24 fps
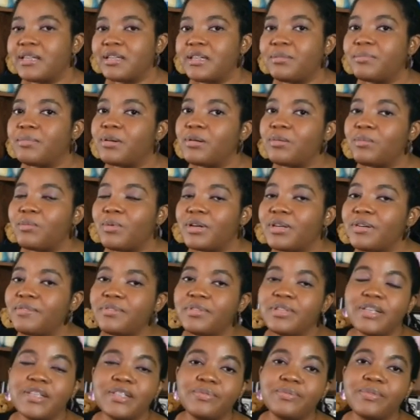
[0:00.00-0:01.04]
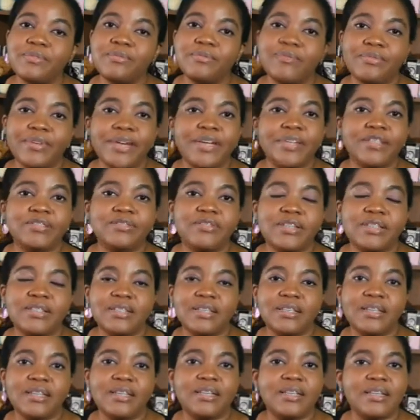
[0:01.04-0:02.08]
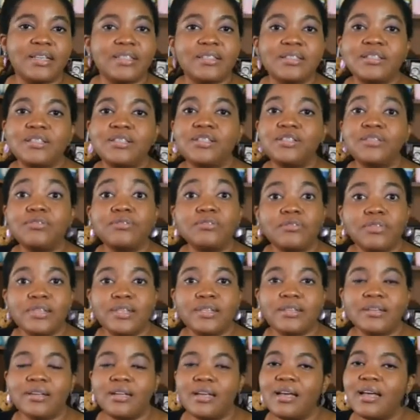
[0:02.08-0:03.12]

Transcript: but one of the things we're very interested in is the urine,